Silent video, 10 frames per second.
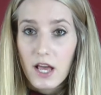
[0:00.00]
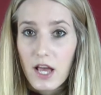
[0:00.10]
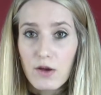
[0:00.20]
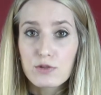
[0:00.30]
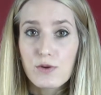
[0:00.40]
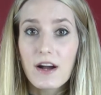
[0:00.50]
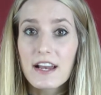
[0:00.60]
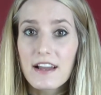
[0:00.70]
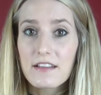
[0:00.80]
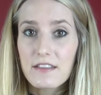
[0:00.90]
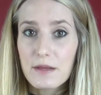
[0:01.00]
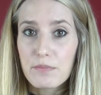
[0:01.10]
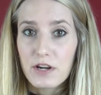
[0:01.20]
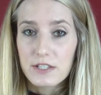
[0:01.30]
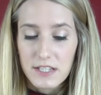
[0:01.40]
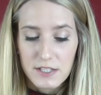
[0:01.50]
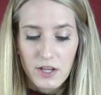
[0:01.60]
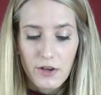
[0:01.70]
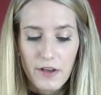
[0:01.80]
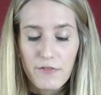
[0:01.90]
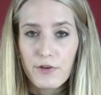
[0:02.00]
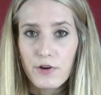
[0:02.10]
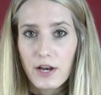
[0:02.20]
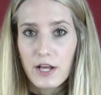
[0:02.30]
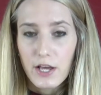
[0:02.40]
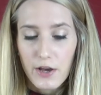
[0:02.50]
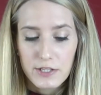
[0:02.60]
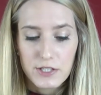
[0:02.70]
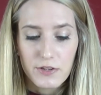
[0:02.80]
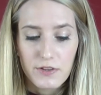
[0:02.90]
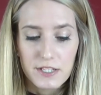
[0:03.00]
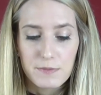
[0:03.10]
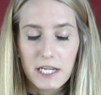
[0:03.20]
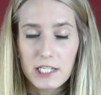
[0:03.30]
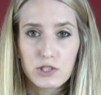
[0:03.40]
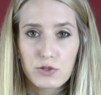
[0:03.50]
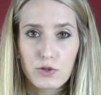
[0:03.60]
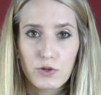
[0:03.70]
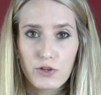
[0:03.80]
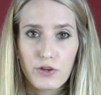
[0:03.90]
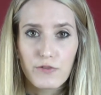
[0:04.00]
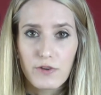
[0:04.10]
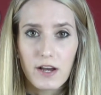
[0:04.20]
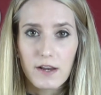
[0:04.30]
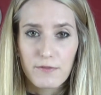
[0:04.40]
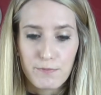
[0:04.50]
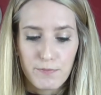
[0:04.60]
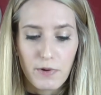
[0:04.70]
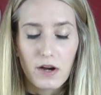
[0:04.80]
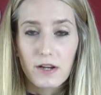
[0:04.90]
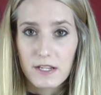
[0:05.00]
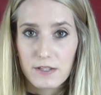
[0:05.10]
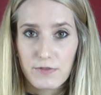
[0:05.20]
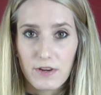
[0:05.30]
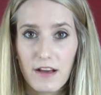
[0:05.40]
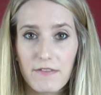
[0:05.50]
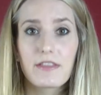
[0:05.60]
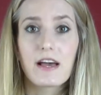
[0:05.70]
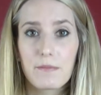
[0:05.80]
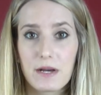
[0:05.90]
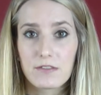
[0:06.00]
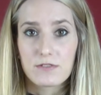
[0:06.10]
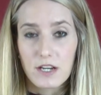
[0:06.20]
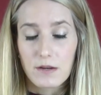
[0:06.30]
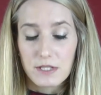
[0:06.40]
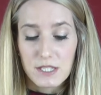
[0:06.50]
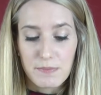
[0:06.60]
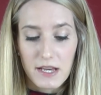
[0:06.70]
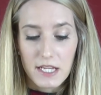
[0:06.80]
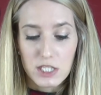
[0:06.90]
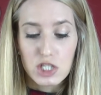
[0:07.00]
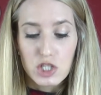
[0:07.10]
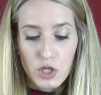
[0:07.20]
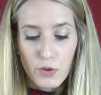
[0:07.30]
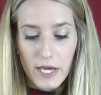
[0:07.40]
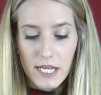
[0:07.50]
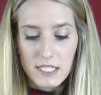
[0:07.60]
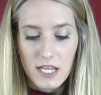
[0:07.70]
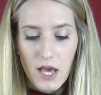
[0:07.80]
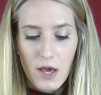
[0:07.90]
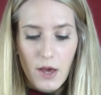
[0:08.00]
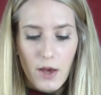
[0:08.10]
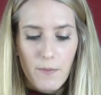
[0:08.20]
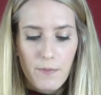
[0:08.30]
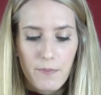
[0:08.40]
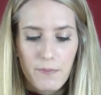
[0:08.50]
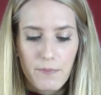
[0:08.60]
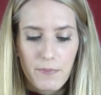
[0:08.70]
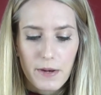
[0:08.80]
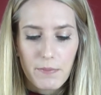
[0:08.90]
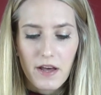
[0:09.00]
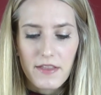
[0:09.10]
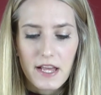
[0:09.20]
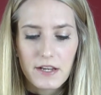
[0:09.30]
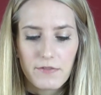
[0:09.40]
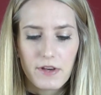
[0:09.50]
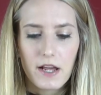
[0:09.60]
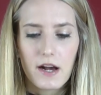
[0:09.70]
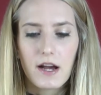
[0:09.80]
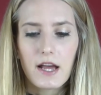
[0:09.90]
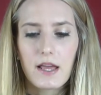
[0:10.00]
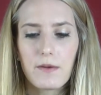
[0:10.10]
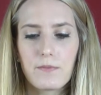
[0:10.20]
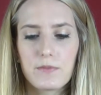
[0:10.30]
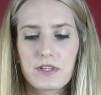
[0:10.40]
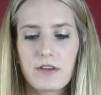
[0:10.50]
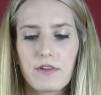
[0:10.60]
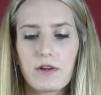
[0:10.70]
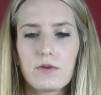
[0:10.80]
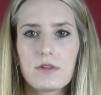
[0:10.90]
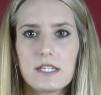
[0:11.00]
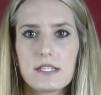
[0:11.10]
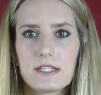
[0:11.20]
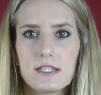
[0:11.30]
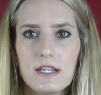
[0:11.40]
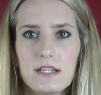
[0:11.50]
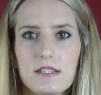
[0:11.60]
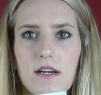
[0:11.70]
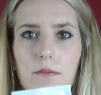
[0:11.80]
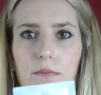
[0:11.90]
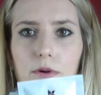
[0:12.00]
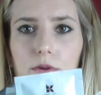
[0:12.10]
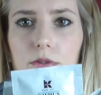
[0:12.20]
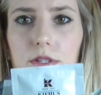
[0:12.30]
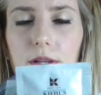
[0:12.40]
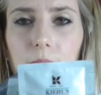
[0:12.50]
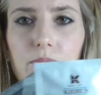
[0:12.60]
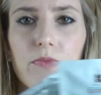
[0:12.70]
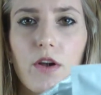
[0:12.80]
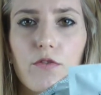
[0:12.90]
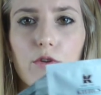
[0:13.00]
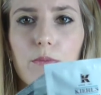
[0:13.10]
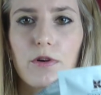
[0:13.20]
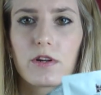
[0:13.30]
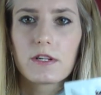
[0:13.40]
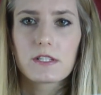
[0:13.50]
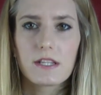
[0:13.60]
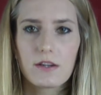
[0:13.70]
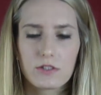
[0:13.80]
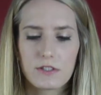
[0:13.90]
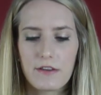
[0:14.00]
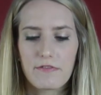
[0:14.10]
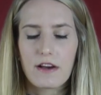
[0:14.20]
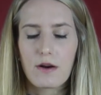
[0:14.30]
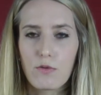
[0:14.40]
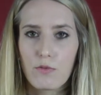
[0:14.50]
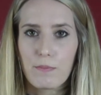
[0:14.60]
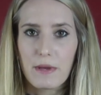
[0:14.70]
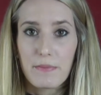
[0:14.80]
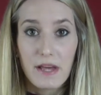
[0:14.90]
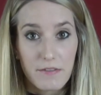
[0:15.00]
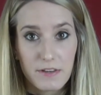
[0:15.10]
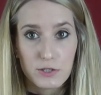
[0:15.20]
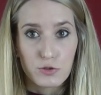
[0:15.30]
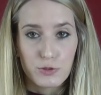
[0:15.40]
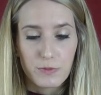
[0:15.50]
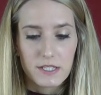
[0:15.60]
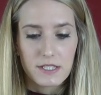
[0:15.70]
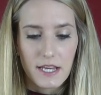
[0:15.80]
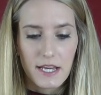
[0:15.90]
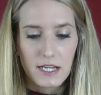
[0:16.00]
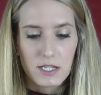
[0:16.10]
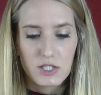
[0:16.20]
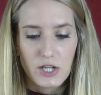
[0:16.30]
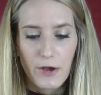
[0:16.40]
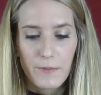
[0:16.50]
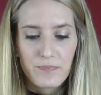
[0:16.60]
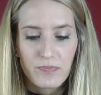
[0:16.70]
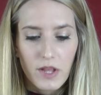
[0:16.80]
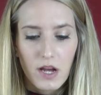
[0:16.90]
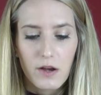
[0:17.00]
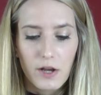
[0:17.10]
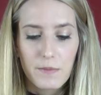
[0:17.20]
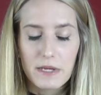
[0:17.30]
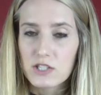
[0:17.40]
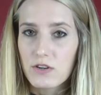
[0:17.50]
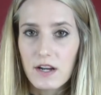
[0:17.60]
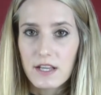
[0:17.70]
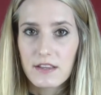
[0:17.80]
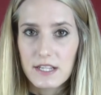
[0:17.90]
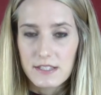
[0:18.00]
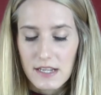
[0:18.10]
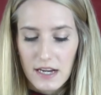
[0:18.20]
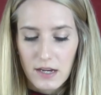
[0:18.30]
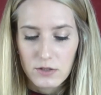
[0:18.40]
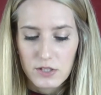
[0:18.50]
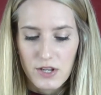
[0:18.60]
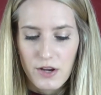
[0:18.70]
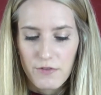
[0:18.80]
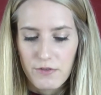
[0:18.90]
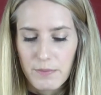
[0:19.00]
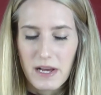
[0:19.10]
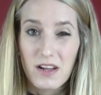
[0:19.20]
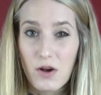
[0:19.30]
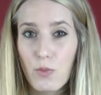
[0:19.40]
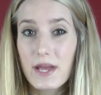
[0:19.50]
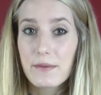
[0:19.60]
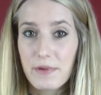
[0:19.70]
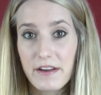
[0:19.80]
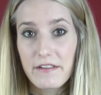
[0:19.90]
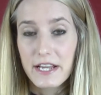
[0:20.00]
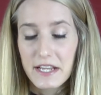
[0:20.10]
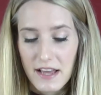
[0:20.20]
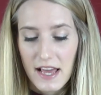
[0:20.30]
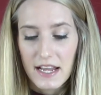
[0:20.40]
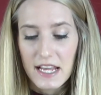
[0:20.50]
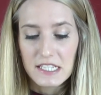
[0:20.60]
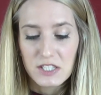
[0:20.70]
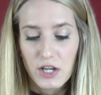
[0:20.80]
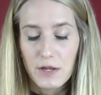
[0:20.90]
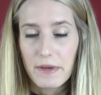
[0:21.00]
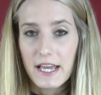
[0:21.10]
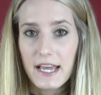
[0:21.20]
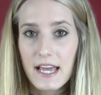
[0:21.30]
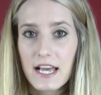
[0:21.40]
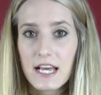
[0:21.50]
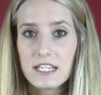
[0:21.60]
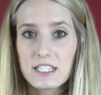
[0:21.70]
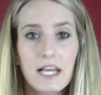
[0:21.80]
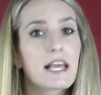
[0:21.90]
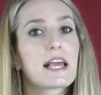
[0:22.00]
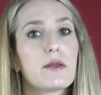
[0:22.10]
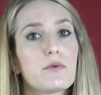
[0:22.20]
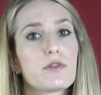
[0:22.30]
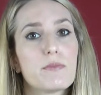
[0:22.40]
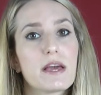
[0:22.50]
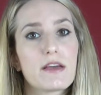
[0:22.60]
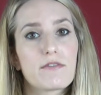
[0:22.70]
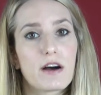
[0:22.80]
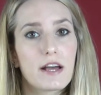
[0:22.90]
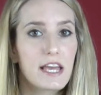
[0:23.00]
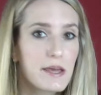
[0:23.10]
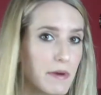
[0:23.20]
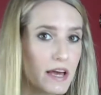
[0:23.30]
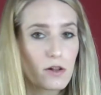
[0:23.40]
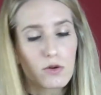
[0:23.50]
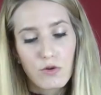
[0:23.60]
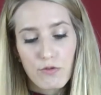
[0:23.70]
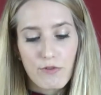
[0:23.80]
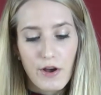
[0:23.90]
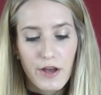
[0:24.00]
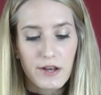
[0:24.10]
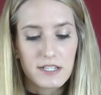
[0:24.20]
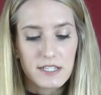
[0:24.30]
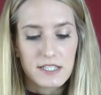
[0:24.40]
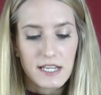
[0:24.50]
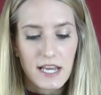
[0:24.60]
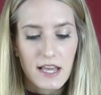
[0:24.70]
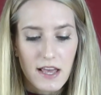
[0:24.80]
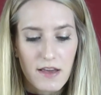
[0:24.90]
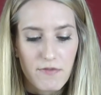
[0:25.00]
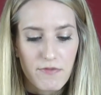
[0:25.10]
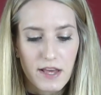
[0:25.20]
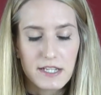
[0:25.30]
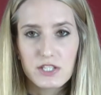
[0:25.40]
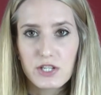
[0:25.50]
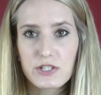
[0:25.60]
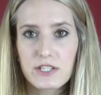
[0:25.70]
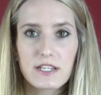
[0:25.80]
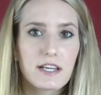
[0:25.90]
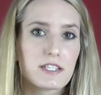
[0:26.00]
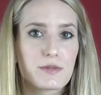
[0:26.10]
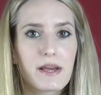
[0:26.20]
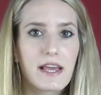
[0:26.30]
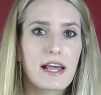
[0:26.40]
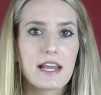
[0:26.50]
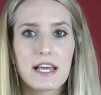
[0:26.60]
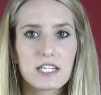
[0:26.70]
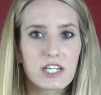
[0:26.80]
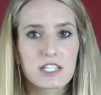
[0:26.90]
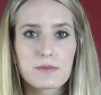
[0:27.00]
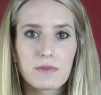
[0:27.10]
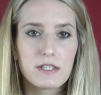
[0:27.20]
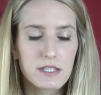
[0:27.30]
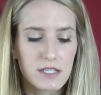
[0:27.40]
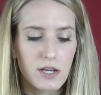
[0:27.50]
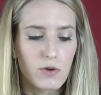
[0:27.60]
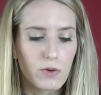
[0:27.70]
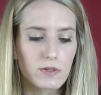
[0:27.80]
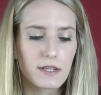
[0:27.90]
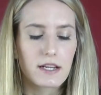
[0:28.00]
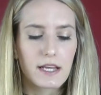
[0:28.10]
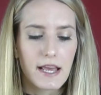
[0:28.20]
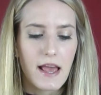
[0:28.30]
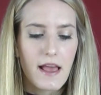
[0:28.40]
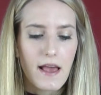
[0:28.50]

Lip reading: it was quite a lengthy process. So if you're going to go and do this, make sure you've kind of bargained for having that amount of time spare to do it. But by the end of it, I was given all these samples of all the products that Andre felt would be beneficial to my skin. So I'm going to be trying these out over about a week period, and he's going to be checking in with me via email or phone to see if they suited and to make any adjustments accordingly.